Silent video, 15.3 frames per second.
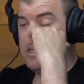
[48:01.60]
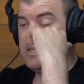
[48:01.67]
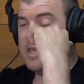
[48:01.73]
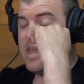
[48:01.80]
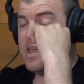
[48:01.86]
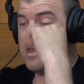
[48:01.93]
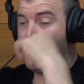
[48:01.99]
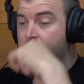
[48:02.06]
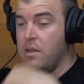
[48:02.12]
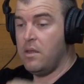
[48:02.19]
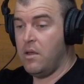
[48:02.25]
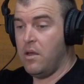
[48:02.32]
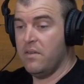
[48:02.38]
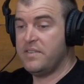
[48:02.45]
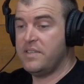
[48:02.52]
saying,
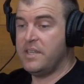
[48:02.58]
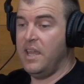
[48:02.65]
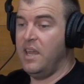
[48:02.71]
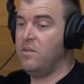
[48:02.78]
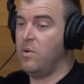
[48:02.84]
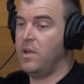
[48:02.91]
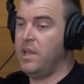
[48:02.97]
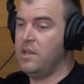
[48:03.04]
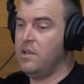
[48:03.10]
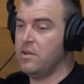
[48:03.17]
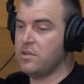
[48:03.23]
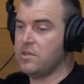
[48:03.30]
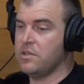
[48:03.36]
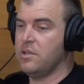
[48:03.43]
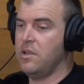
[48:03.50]
I've seen what he
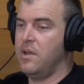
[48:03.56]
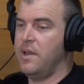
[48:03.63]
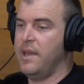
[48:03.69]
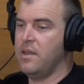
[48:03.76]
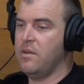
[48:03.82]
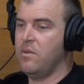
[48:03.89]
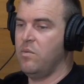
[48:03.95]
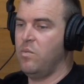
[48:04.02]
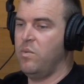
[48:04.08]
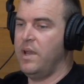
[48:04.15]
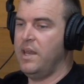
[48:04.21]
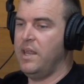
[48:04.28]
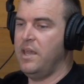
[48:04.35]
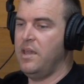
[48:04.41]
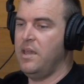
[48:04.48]
looks like
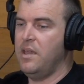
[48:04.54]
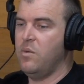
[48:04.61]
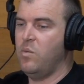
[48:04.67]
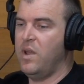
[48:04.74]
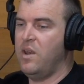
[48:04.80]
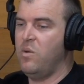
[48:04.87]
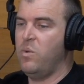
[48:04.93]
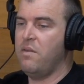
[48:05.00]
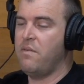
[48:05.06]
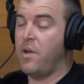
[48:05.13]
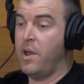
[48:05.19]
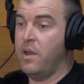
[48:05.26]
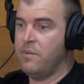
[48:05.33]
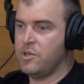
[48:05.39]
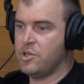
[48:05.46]
when we've
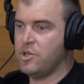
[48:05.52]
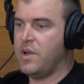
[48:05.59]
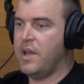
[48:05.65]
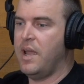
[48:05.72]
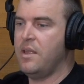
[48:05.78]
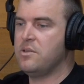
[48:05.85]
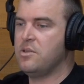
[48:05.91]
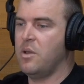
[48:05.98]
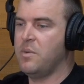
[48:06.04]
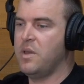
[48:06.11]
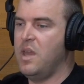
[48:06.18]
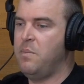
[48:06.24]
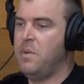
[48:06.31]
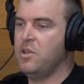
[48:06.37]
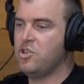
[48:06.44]
overtrained, so I'm
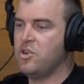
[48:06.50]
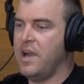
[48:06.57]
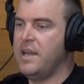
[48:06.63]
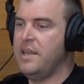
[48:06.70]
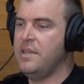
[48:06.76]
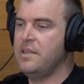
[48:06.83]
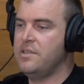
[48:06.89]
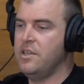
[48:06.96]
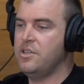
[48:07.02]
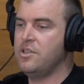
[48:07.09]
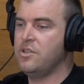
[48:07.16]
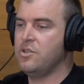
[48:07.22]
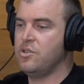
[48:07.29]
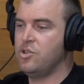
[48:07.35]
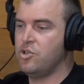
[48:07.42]
keeping training
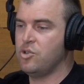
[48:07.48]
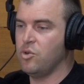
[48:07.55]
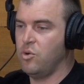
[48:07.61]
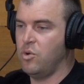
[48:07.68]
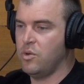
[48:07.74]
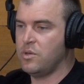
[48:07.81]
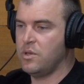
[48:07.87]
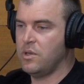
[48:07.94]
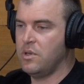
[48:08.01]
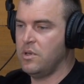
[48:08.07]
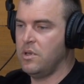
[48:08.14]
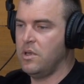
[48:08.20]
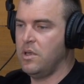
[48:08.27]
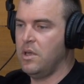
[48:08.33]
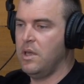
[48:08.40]
sessions short
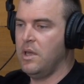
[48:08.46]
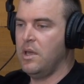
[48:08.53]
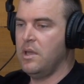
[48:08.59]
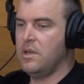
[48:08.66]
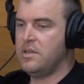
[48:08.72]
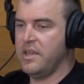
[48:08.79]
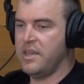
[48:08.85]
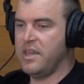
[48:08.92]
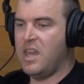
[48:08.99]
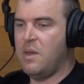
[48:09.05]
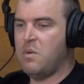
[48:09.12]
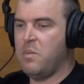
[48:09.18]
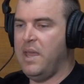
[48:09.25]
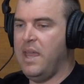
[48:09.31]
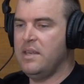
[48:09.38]
to
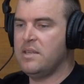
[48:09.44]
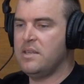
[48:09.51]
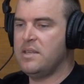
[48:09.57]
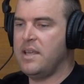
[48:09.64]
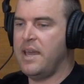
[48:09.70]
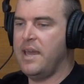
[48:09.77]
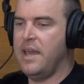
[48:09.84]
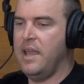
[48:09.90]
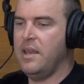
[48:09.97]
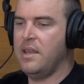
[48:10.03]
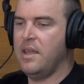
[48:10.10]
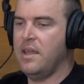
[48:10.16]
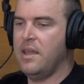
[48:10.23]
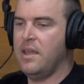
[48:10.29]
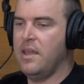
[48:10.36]
keep him
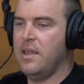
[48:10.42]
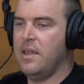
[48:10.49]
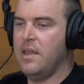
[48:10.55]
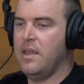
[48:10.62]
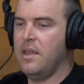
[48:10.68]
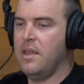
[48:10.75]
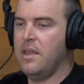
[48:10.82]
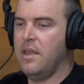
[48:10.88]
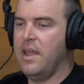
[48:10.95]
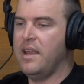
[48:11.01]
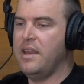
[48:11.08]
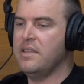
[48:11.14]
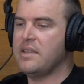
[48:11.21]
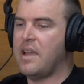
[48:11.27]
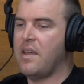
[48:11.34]
entertained,
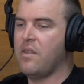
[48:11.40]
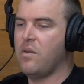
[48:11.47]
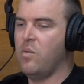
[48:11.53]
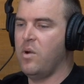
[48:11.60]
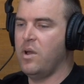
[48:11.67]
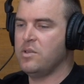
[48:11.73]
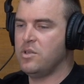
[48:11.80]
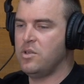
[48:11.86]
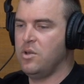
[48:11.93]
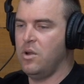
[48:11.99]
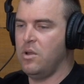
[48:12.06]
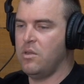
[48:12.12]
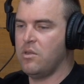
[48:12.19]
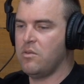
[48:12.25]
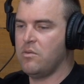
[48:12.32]
and he's otherwise
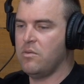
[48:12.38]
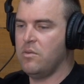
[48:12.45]
good.